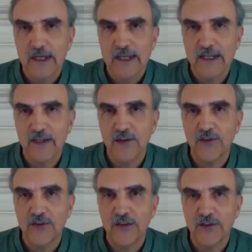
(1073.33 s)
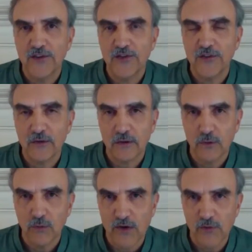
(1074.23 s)
is this
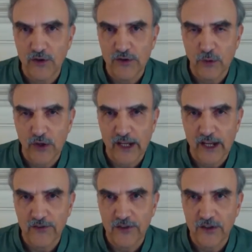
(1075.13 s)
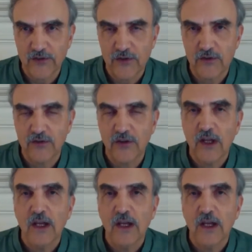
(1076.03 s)
reverence for the ancestors.